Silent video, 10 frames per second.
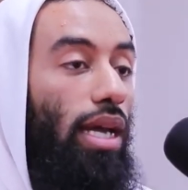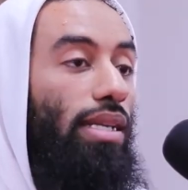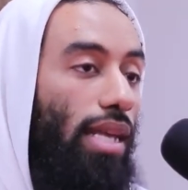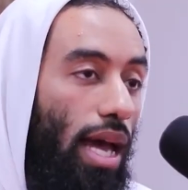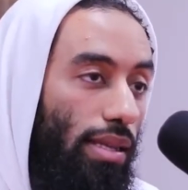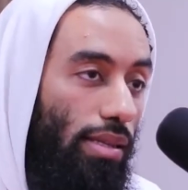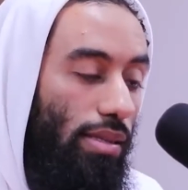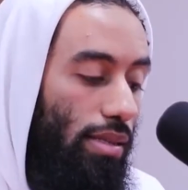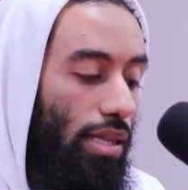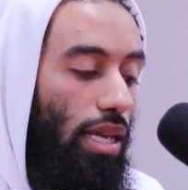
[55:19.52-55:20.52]
He
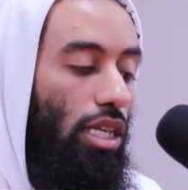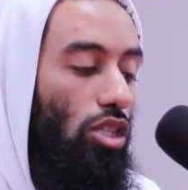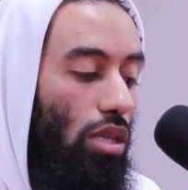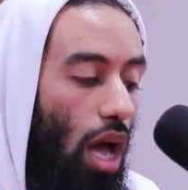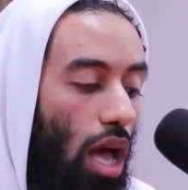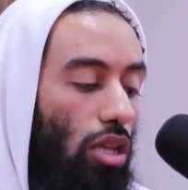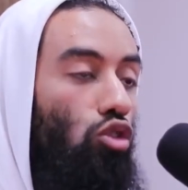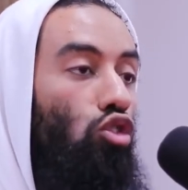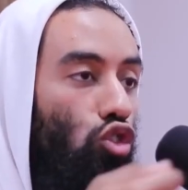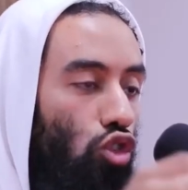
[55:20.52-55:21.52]
says that he
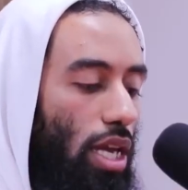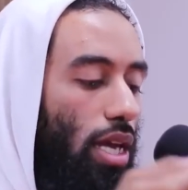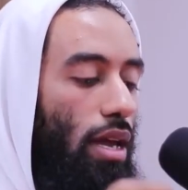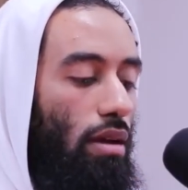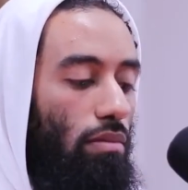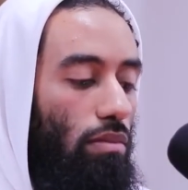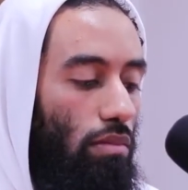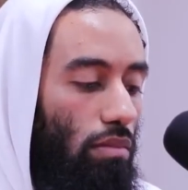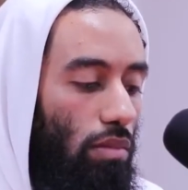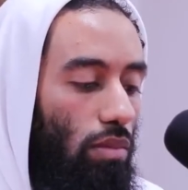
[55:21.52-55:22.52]
turned to drinking
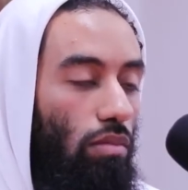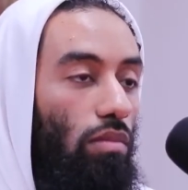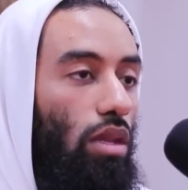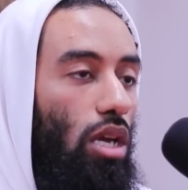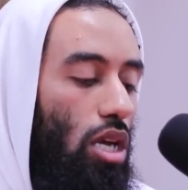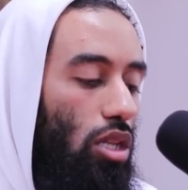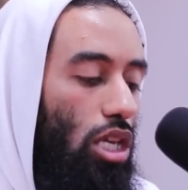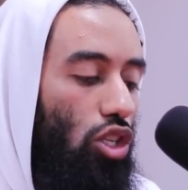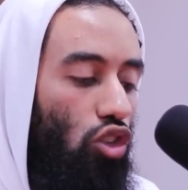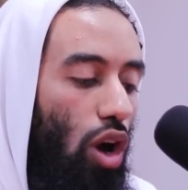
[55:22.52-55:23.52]

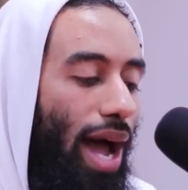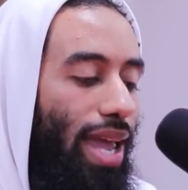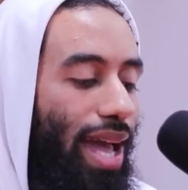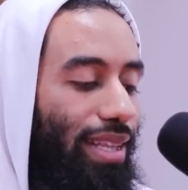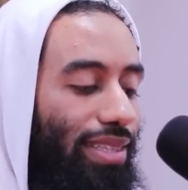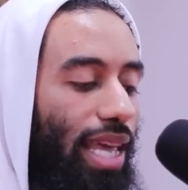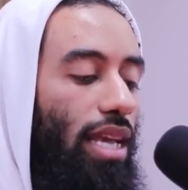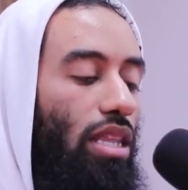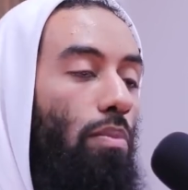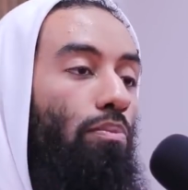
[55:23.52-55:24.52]
to try and
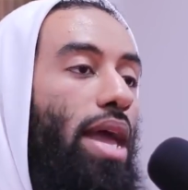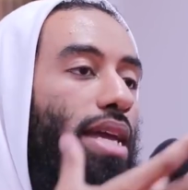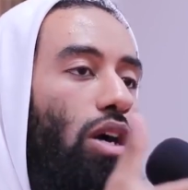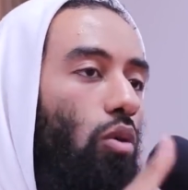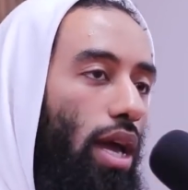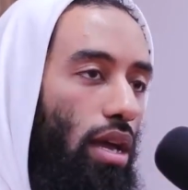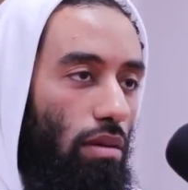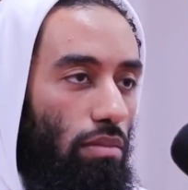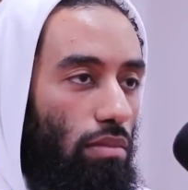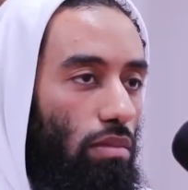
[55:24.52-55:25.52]
take the pain
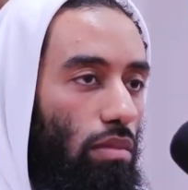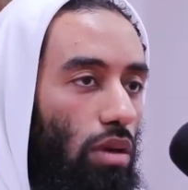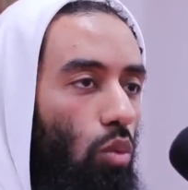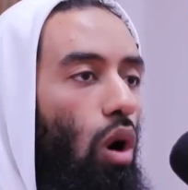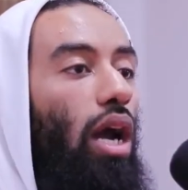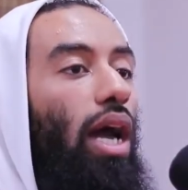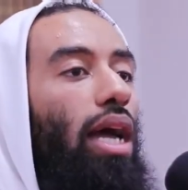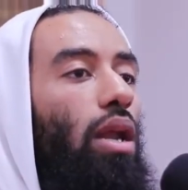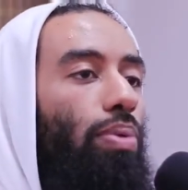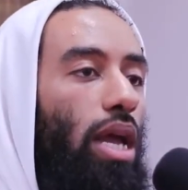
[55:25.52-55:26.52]
away. What
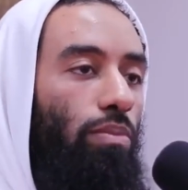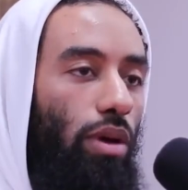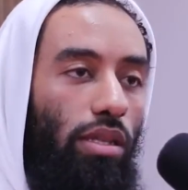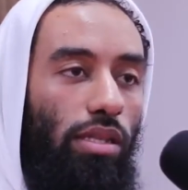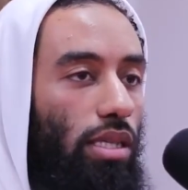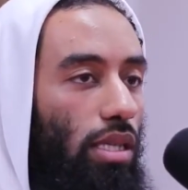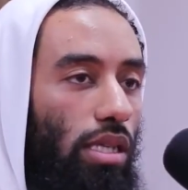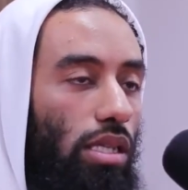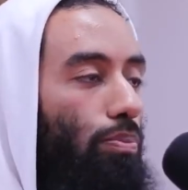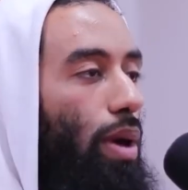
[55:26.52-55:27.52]
kind of pain, brothers and
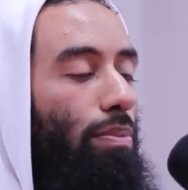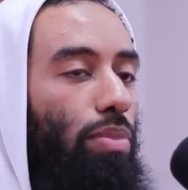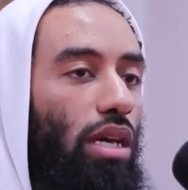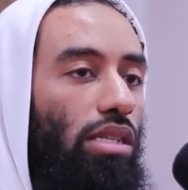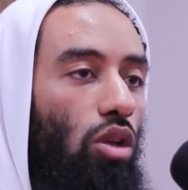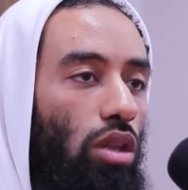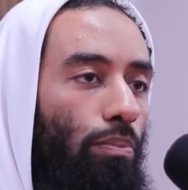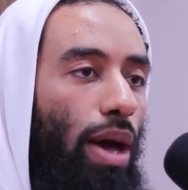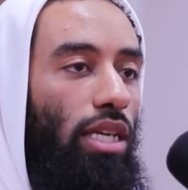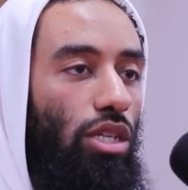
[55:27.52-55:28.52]
sisters? The pain because he's on the
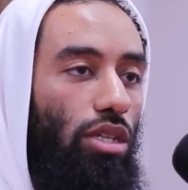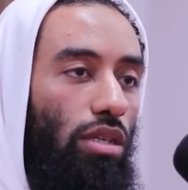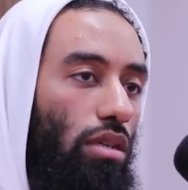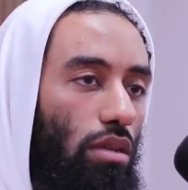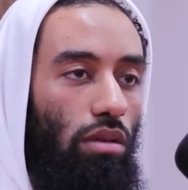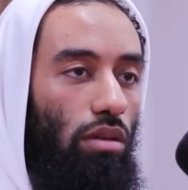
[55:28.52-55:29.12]
bench.